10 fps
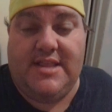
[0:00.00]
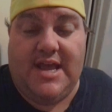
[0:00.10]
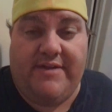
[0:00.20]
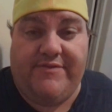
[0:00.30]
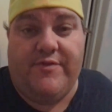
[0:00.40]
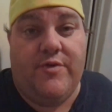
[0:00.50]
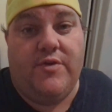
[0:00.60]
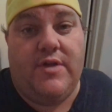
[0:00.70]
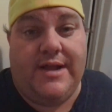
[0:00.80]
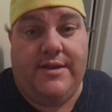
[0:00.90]
said, that
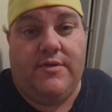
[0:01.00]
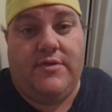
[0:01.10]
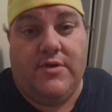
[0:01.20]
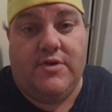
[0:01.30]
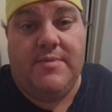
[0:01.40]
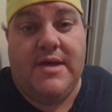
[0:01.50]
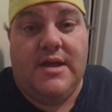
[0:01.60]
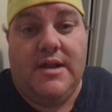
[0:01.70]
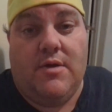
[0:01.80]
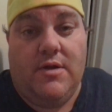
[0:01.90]
fool on YouTube
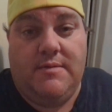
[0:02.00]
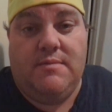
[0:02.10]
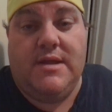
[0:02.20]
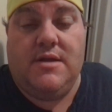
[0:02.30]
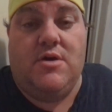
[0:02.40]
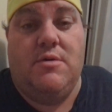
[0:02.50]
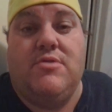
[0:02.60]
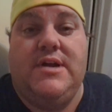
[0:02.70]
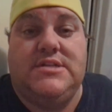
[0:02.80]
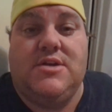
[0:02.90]
told him to make
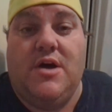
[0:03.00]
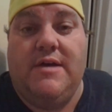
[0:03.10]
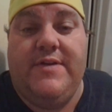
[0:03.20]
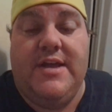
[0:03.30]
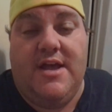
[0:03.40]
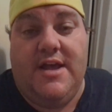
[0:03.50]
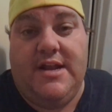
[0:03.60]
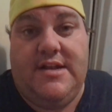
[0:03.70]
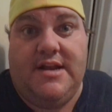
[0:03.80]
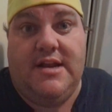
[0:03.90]
cold rice coffee.
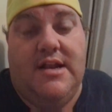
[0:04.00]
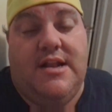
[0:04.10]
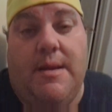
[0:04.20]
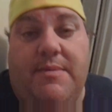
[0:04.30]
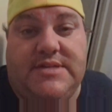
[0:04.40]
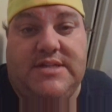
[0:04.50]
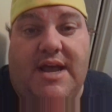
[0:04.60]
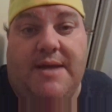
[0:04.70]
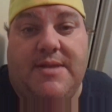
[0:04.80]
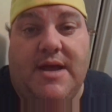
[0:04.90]
He did it on top of
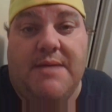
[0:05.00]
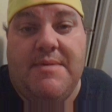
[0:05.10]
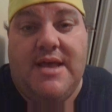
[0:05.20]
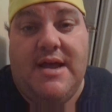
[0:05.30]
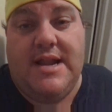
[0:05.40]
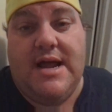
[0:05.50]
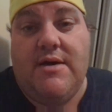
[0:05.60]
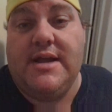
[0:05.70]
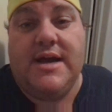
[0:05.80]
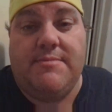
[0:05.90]
his laptop. And
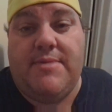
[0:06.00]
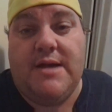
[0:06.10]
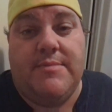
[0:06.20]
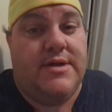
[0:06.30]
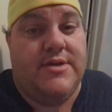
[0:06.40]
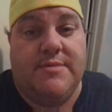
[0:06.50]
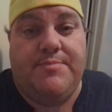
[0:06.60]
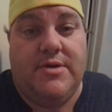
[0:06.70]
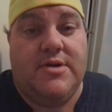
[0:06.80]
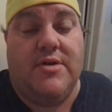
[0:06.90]
now I got to buy him another
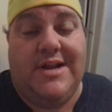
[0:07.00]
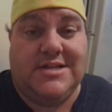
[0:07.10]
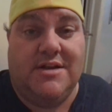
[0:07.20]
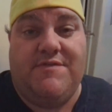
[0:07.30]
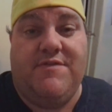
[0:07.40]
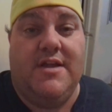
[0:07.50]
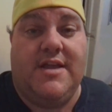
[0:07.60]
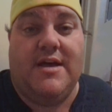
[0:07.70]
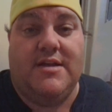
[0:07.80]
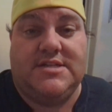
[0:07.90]
computer or he's going to
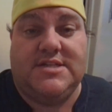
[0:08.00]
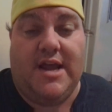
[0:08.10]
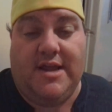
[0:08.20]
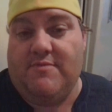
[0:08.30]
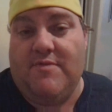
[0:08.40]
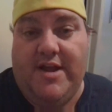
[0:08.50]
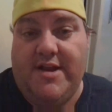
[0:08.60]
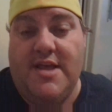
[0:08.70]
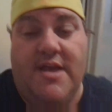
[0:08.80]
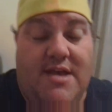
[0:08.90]
flunk out a psych,
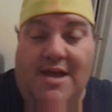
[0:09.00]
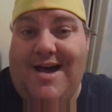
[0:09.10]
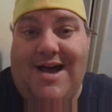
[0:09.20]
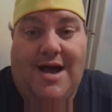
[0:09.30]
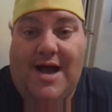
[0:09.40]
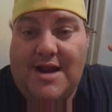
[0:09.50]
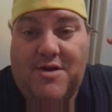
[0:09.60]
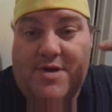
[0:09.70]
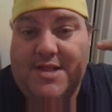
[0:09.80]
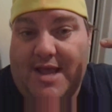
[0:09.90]
right?
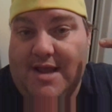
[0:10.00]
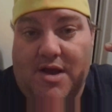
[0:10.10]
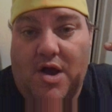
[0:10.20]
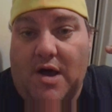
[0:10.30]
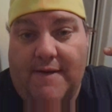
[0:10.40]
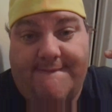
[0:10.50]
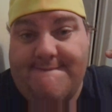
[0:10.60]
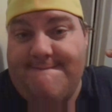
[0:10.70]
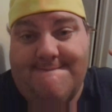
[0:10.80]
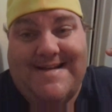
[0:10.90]
I don't want that
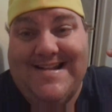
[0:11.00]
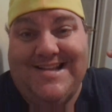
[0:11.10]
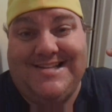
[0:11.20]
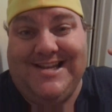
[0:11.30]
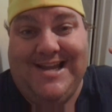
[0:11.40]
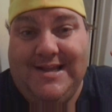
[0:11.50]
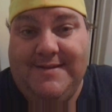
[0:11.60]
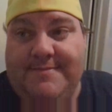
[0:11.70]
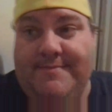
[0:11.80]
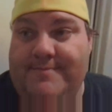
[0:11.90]
call. Not this guy.